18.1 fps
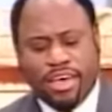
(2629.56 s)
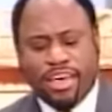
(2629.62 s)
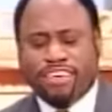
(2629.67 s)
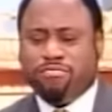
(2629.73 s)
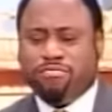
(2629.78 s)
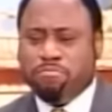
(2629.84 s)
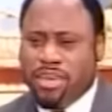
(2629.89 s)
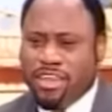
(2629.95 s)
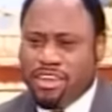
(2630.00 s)

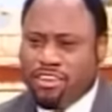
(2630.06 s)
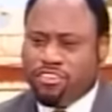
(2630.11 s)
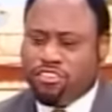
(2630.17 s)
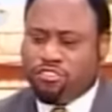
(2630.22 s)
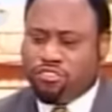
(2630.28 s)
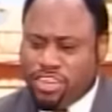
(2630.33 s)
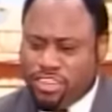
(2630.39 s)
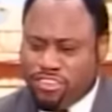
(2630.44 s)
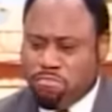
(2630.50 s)
His
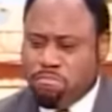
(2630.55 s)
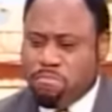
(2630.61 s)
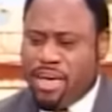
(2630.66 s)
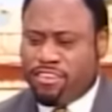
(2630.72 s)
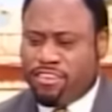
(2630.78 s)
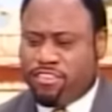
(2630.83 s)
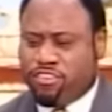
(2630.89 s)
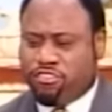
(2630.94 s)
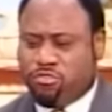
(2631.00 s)
ministry's
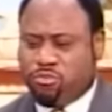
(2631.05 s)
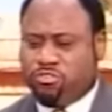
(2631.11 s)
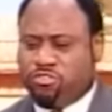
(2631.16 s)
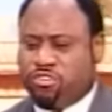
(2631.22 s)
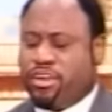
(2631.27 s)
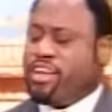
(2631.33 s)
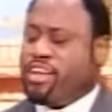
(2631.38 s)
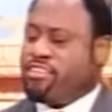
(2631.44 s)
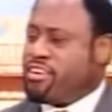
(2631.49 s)
message
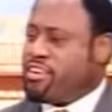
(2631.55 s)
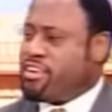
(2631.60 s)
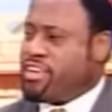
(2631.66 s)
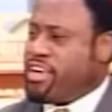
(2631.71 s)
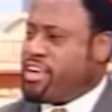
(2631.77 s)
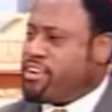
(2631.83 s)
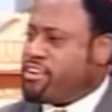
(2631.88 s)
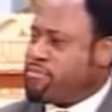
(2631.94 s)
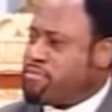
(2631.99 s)
was related to the
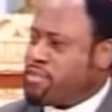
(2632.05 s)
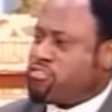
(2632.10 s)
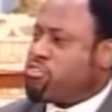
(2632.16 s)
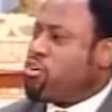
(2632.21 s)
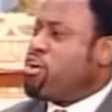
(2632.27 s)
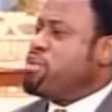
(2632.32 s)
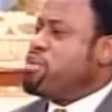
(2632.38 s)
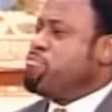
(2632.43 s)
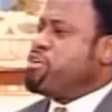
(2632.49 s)
kingdom. That's
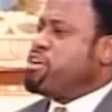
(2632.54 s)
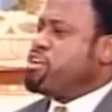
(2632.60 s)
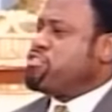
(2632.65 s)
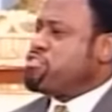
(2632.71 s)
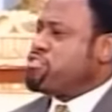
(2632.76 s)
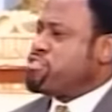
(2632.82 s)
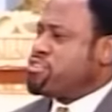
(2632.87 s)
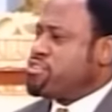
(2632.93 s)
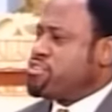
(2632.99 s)
all he
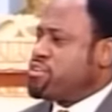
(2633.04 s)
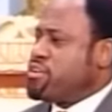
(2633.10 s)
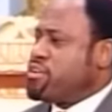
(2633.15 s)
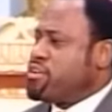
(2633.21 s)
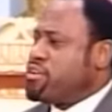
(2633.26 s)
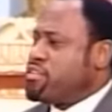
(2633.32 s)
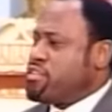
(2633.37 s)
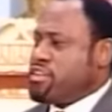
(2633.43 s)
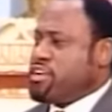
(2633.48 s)
preached.
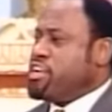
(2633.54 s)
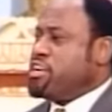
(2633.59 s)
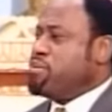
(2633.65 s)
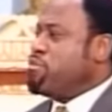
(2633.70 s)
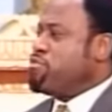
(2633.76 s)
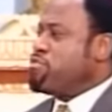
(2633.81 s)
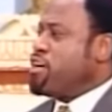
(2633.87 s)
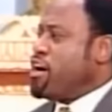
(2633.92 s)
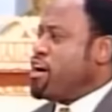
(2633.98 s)
The
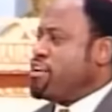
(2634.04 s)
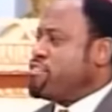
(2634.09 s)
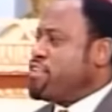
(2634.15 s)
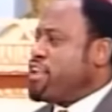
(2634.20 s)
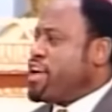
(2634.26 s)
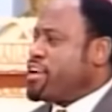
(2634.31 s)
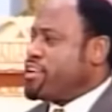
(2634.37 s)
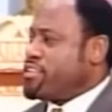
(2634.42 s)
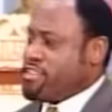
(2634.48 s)
kingdom of God
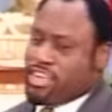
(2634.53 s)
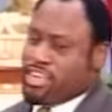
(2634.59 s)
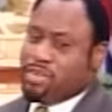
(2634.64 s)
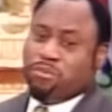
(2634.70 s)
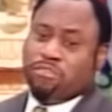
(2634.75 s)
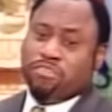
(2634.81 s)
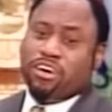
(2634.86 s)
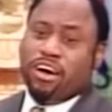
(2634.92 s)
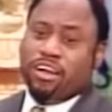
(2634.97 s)
is like, the
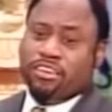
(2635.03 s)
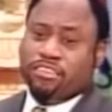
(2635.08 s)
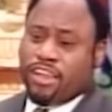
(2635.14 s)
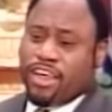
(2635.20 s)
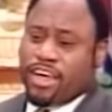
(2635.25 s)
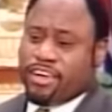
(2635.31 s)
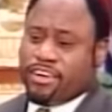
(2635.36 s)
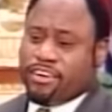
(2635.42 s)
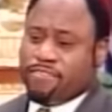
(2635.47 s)
kingdom of God is
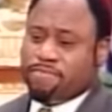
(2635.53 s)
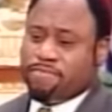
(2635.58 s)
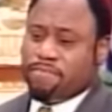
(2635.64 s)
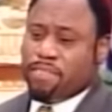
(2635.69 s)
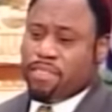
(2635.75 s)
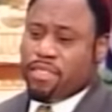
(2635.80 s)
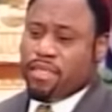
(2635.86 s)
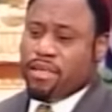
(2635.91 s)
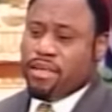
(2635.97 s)
like.
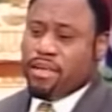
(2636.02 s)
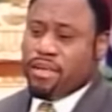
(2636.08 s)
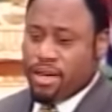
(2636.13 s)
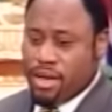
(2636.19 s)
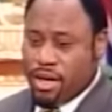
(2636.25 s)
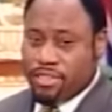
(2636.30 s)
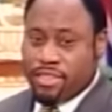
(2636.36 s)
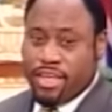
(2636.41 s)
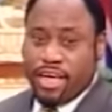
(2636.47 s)

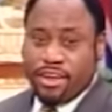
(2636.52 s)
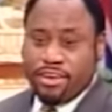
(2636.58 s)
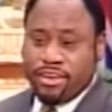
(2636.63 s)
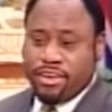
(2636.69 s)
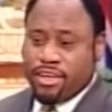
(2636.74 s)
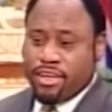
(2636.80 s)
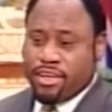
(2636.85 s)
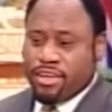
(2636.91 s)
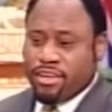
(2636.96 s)
And
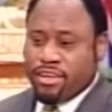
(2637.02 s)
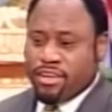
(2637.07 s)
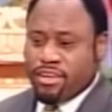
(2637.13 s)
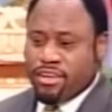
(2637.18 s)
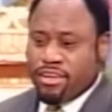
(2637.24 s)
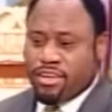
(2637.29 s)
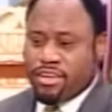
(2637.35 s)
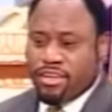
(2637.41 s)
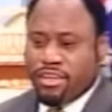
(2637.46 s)
then
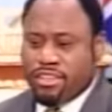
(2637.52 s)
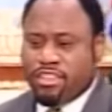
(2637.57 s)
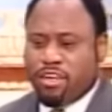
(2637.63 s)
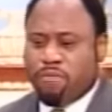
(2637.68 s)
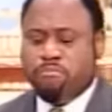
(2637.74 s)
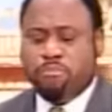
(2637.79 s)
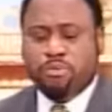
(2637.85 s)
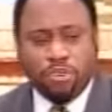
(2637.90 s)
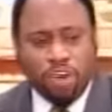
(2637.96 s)

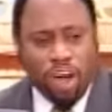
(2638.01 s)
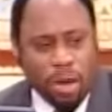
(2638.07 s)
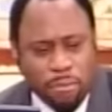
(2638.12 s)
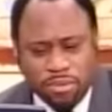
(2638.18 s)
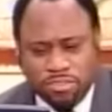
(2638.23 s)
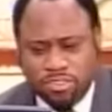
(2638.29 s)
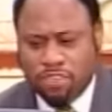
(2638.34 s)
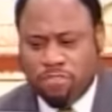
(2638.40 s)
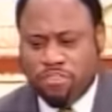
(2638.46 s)
the
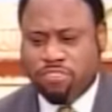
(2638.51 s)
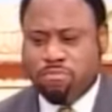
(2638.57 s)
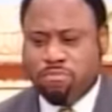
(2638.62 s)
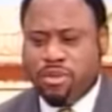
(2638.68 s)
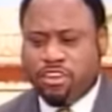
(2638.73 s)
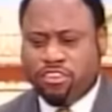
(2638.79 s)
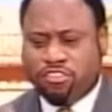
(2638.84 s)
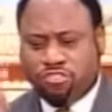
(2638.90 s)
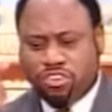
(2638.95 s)
promise of his
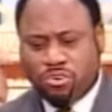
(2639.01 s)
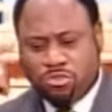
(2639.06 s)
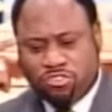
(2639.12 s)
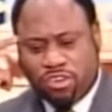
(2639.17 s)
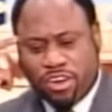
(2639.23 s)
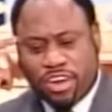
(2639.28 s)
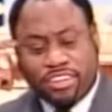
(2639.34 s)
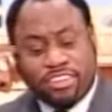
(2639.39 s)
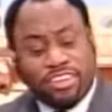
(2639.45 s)
ministry
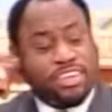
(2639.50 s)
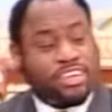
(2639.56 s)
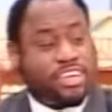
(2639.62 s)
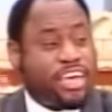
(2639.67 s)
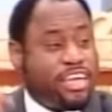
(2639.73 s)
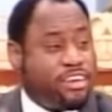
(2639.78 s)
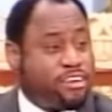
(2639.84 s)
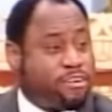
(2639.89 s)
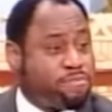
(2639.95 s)
was related to the
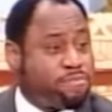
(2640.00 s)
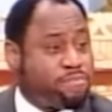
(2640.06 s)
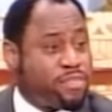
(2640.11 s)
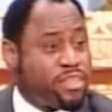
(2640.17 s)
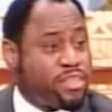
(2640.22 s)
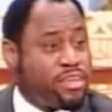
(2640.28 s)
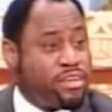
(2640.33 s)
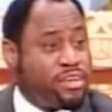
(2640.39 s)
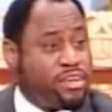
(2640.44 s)
kingdom.
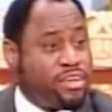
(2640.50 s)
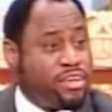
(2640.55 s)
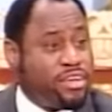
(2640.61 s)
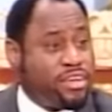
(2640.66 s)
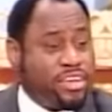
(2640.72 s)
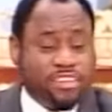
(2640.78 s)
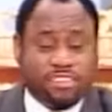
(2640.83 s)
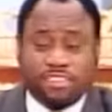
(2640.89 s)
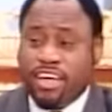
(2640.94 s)

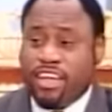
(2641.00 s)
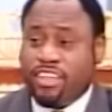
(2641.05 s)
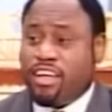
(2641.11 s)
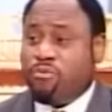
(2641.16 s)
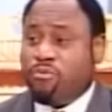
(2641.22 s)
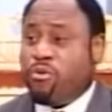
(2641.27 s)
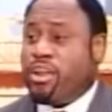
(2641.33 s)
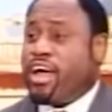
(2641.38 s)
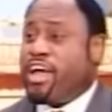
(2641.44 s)
He said
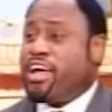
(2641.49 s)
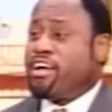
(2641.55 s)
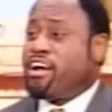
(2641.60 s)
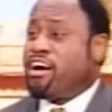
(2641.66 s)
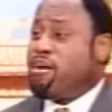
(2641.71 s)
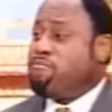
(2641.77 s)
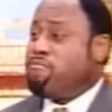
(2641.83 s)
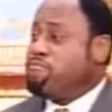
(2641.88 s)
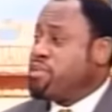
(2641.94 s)
that when I
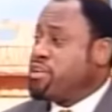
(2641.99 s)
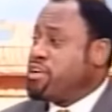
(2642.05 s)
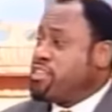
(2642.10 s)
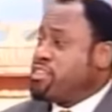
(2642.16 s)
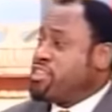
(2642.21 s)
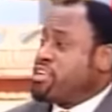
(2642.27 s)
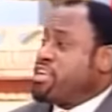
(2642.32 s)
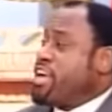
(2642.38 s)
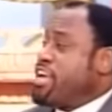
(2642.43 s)
come,
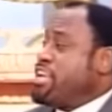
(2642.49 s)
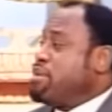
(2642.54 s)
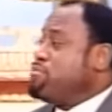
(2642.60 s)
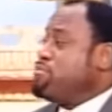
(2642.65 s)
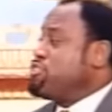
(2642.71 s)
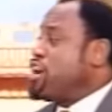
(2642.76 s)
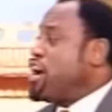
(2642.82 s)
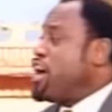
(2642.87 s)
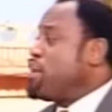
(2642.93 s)
the
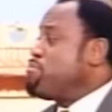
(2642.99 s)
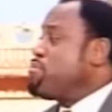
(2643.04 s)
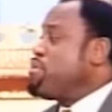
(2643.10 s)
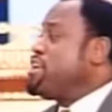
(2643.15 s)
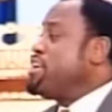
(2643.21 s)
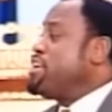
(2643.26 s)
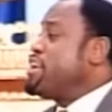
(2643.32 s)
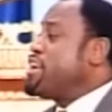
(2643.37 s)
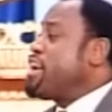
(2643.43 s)
kingdom shall
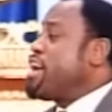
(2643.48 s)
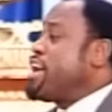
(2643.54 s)
be